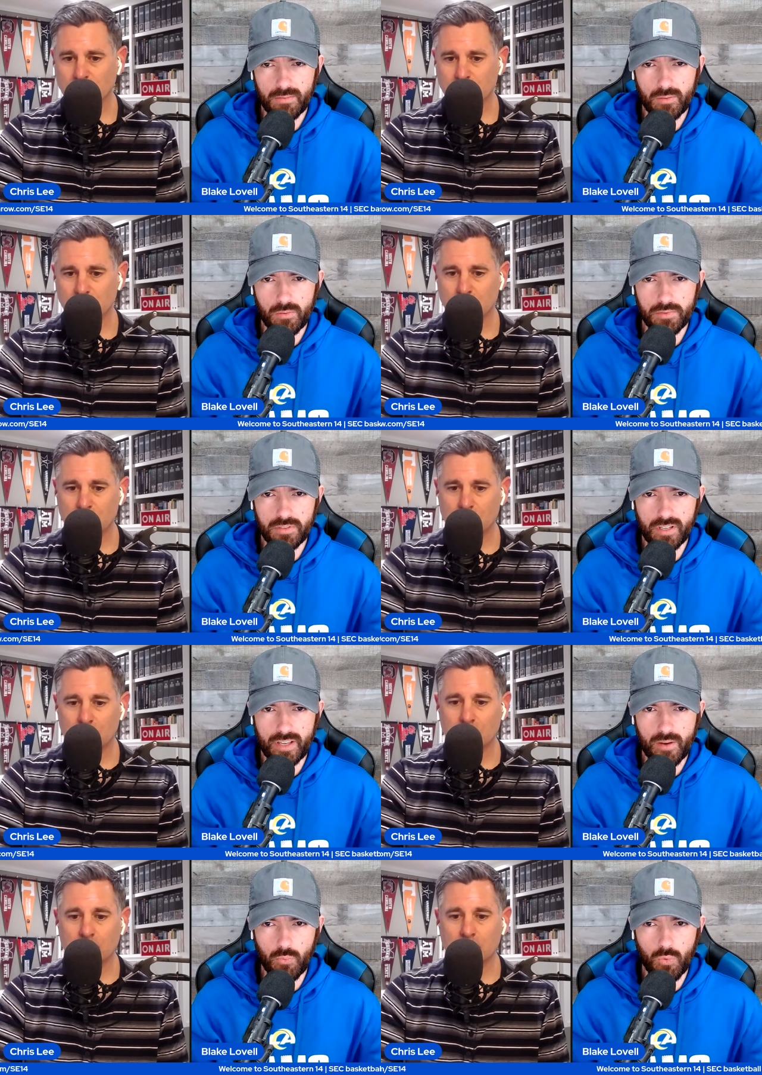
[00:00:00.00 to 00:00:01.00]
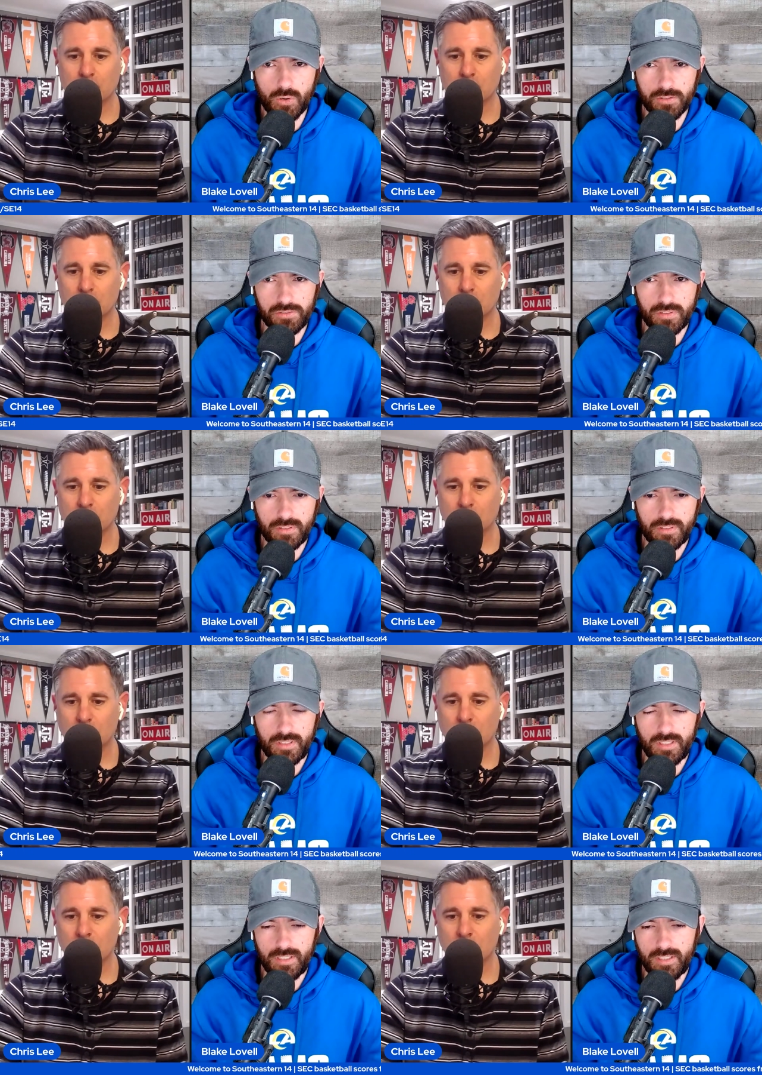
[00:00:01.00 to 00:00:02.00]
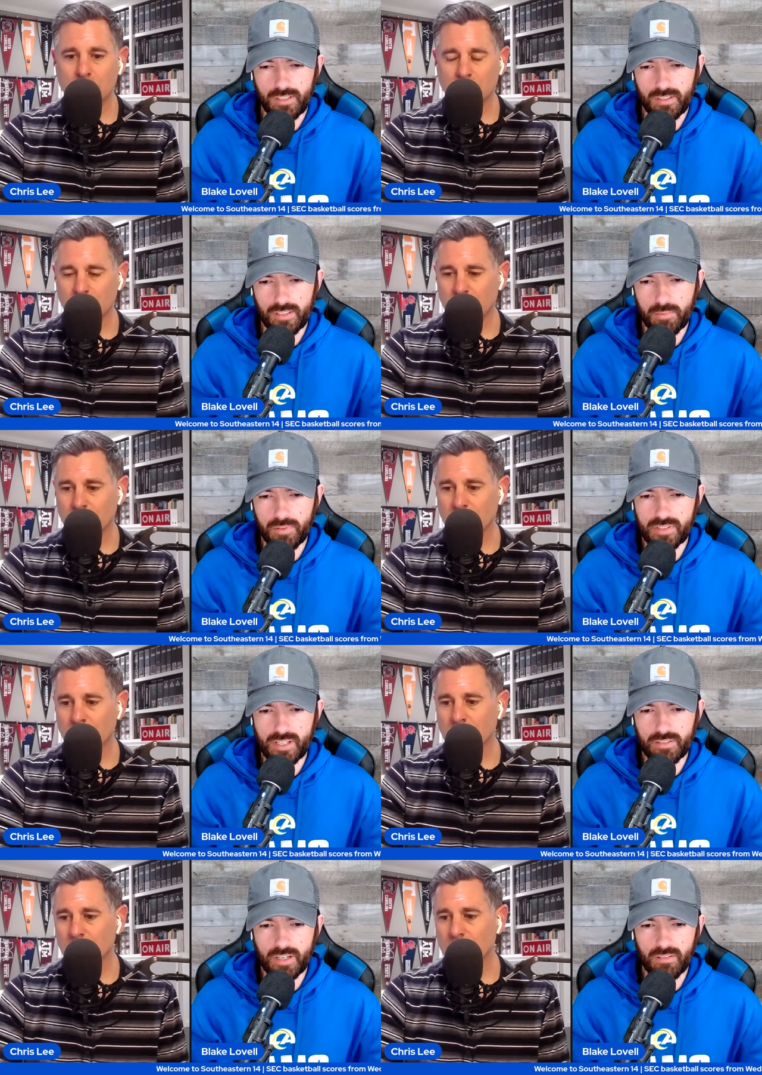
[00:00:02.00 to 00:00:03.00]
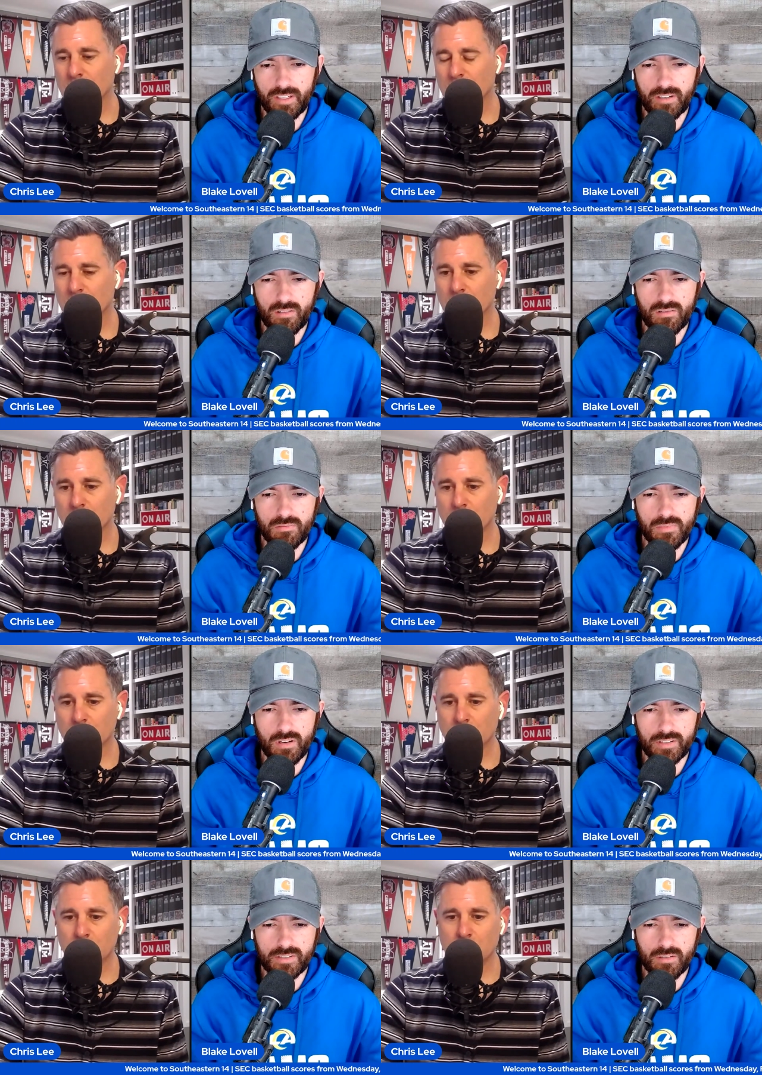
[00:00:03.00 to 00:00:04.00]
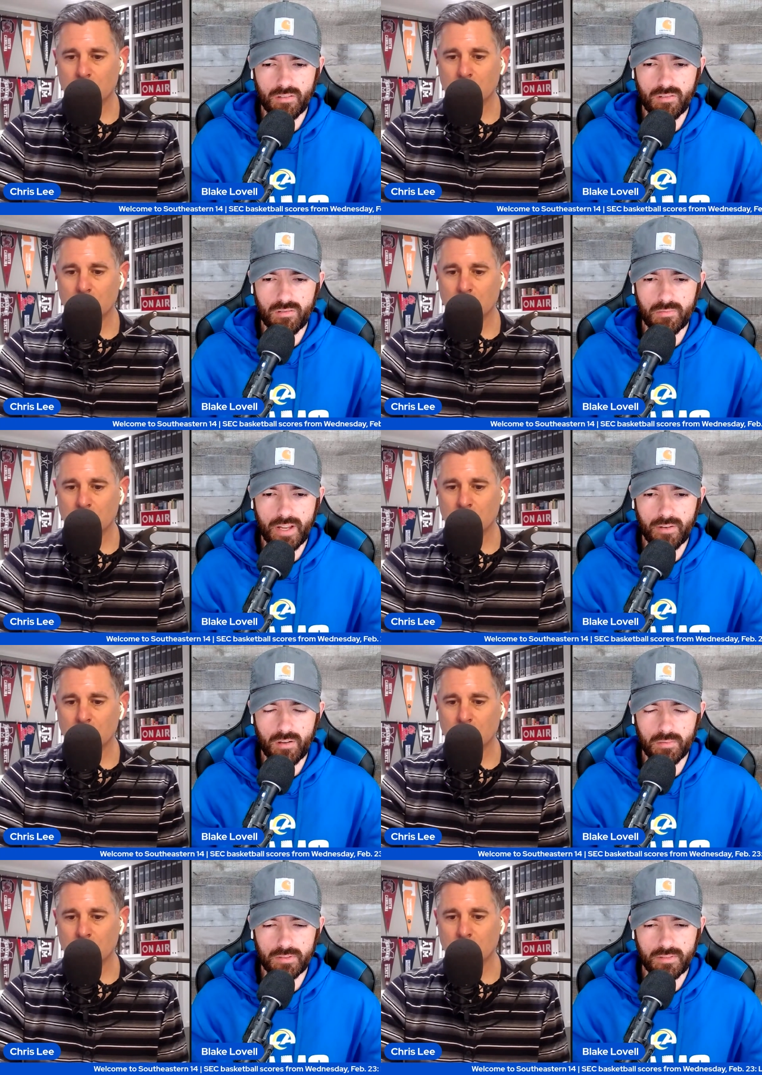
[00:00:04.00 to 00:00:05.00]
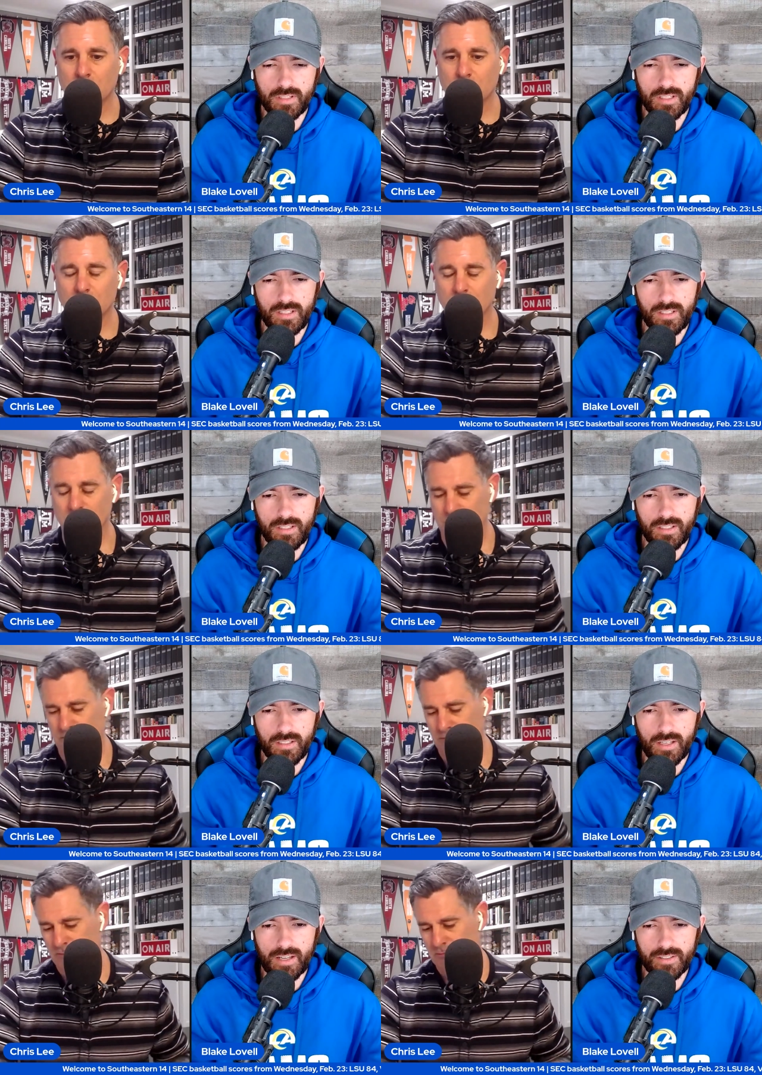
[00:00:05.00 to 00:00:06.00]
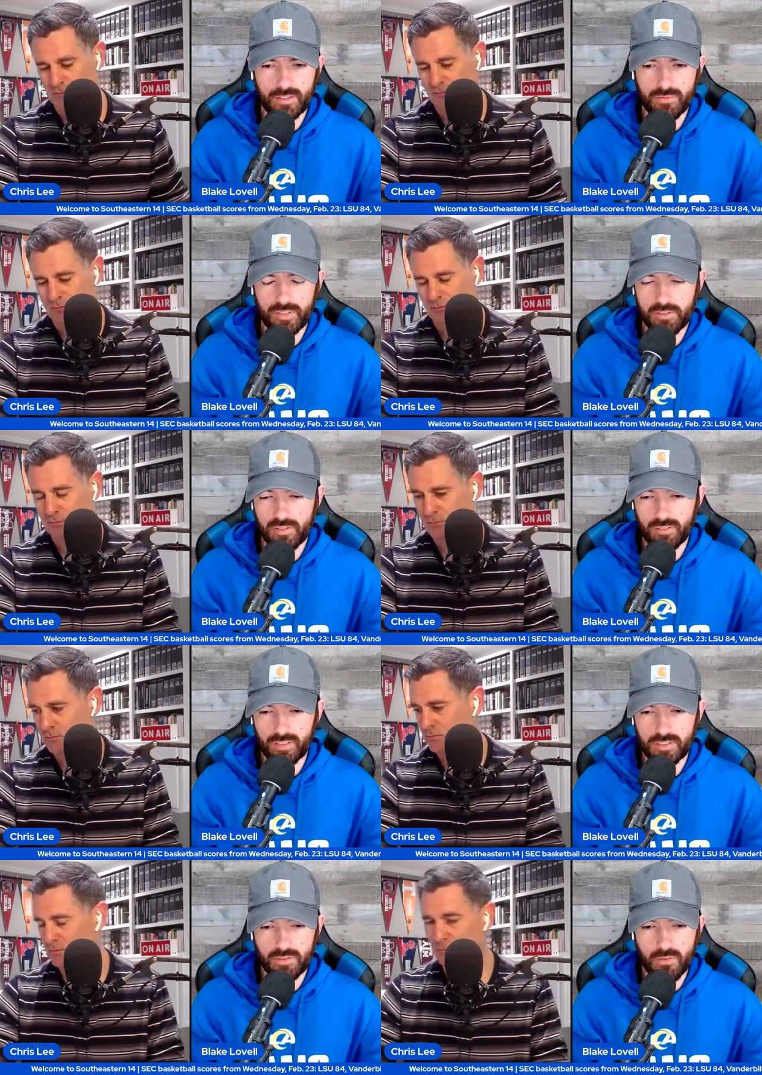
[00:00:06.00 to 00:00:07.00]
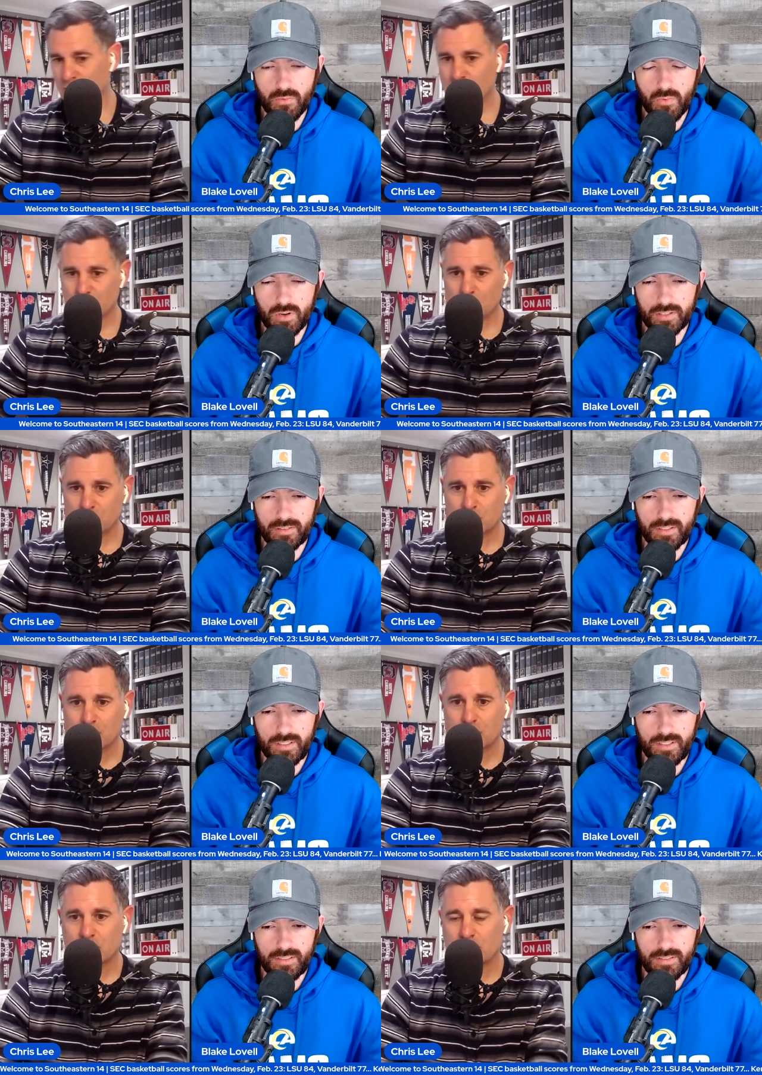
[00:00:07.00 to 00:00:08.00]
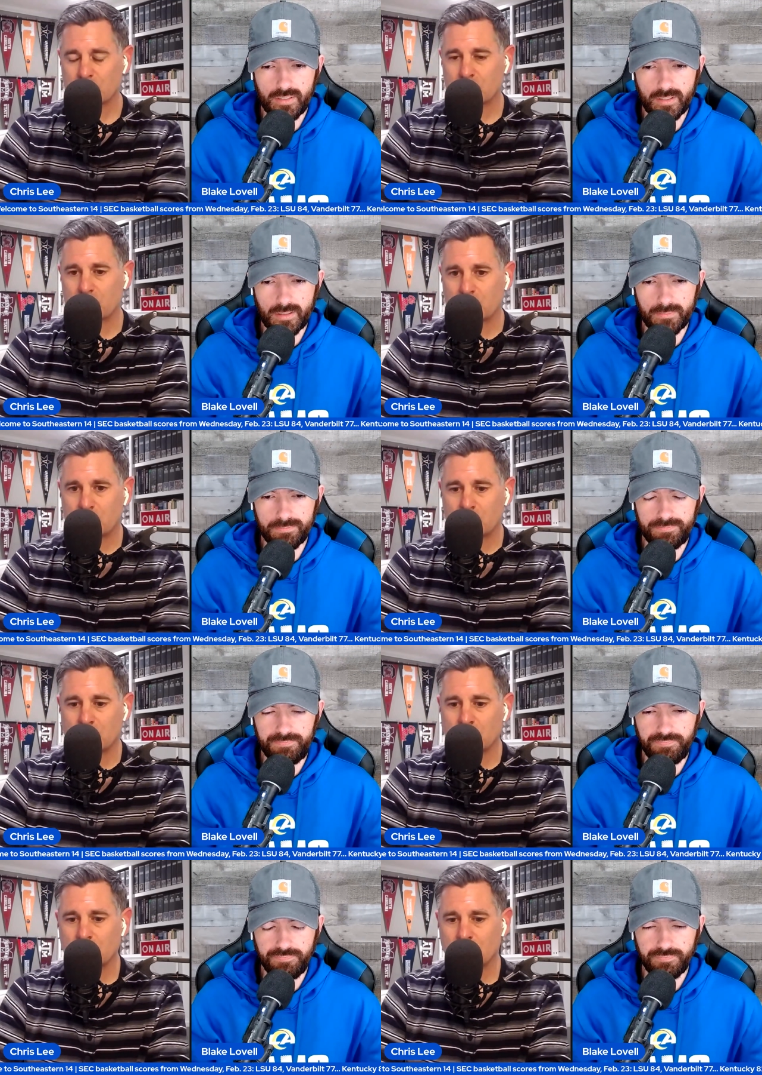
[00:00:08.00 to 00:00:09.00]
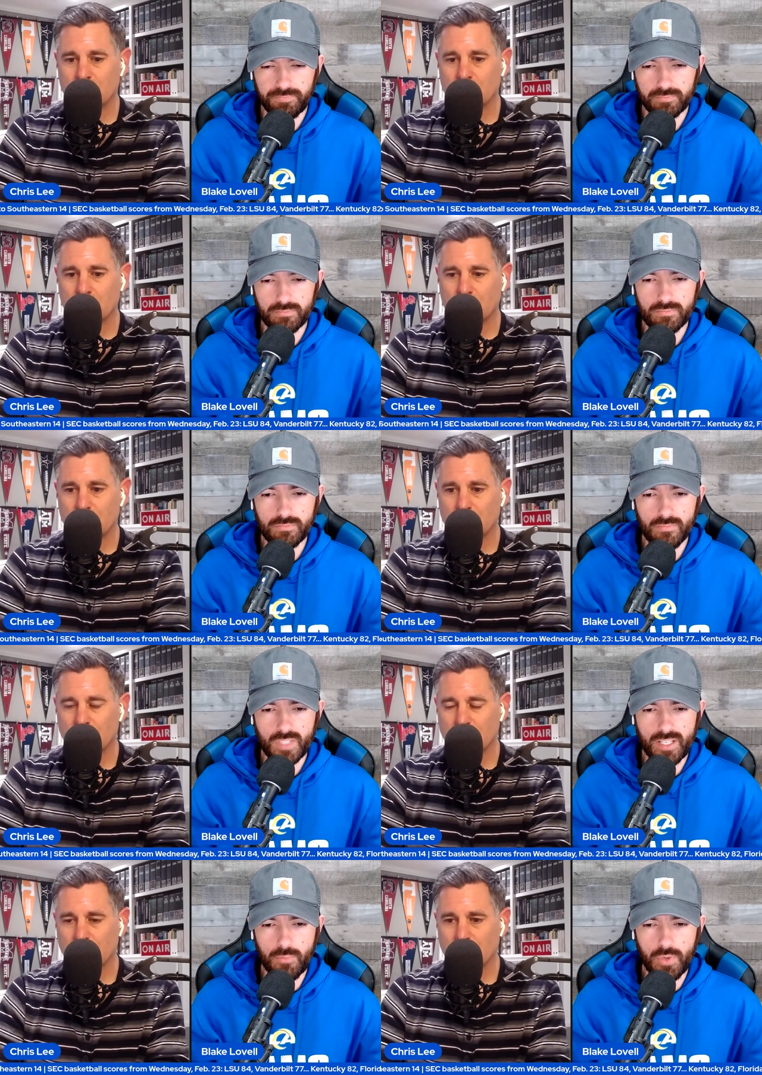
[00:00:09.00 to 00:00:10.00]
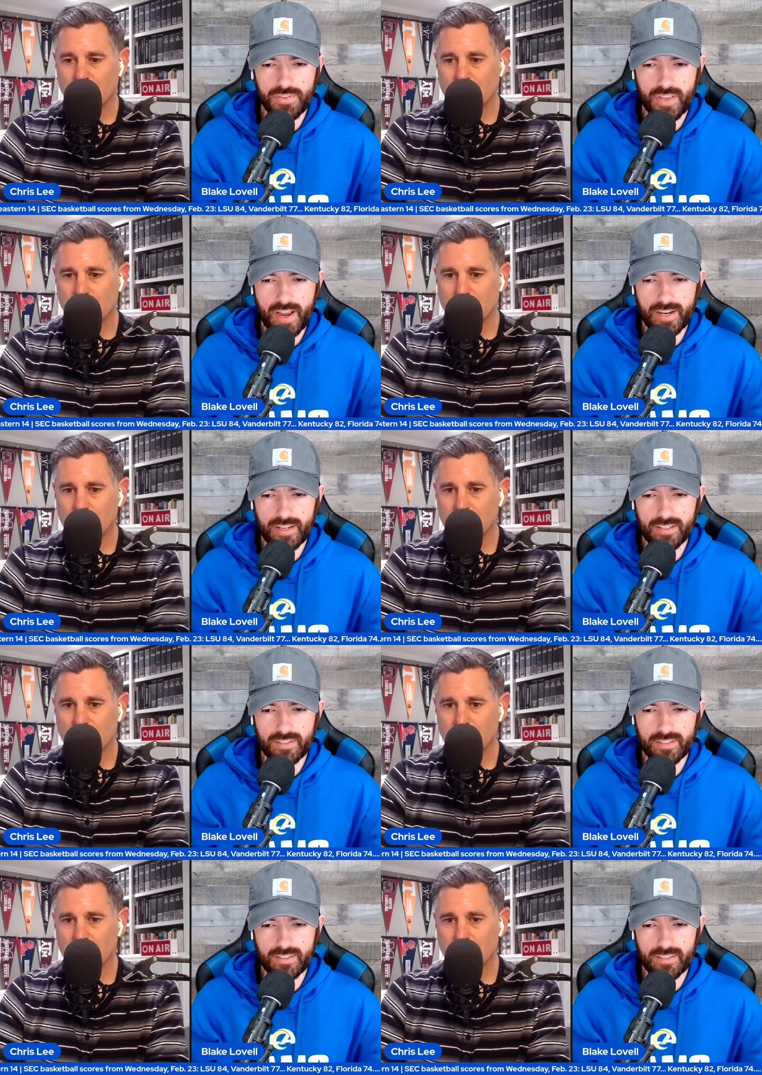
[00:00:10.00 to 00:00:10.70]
Speaker 1: I mean, what would you say at worst? They play South Carolina at home, Arkansas at home, at Auburn. I think they're finishing at least two and one. Um, and with that, I, I